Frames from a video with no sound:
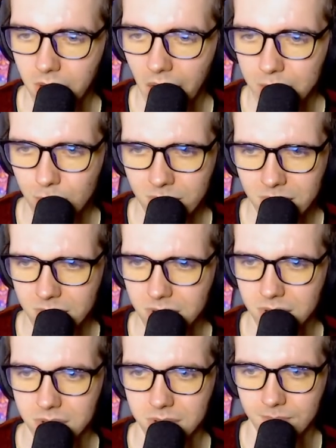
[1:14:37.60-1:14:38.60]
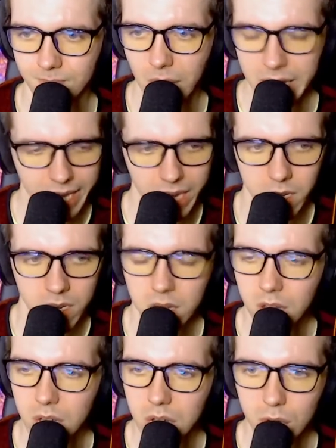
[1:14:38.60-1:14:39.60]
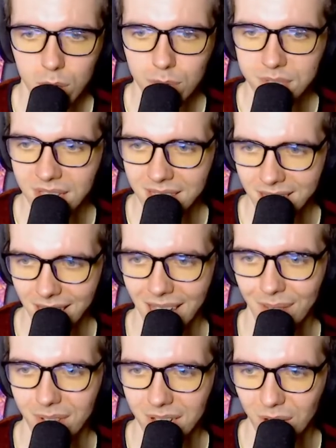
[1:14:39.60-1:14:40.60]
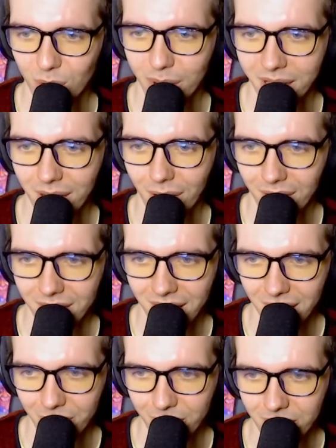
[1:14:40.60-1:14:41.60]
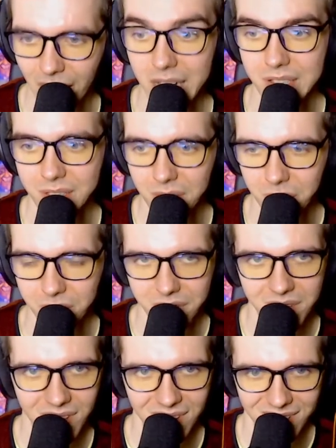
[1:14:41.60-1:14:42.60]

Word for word: I don't. Again, who said that I have a CWCki archive? I don't.